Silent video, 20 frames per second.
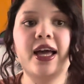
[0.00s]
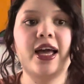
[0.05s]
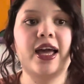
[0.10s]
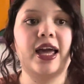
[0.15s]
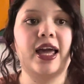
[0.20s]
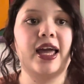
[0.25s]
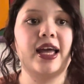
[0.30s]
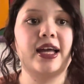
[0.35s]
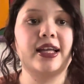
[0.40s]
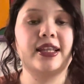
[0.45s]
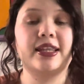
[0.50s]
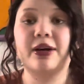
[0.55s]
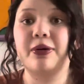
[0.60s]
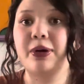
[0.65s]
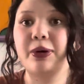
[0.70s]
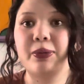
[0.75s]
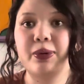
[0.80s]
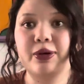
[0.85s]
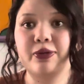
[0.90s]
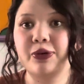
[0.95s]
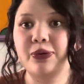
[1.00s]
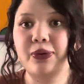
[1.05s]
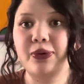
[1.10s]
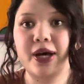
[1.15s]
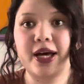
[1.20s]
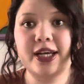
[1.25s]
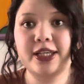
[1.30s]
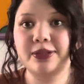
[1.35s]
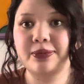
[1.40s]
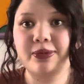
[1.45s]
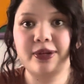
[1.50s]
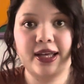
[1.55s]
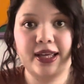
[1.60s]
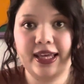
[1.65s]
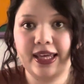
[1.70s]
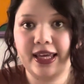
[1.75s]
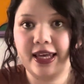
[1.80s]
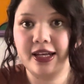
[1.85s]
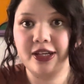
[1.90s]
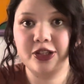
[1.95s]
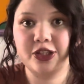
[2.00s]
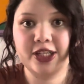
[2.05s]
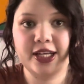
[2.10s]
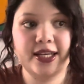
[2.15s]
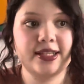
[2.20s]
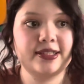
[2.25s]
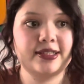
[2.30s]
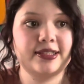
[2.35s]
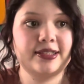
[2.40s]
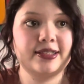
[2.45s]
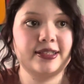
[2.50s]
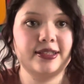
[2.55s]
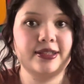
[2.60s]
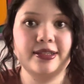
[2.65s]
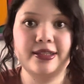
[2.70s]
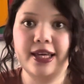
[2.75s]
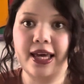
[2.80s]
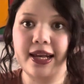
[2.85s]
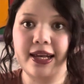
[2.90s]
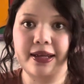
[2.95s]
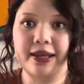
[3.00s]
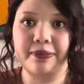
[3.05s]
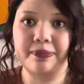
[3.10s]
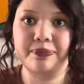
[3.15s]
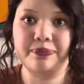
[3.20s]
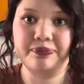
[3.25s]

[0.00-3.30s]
And that way one of you guys will get a chance to get it.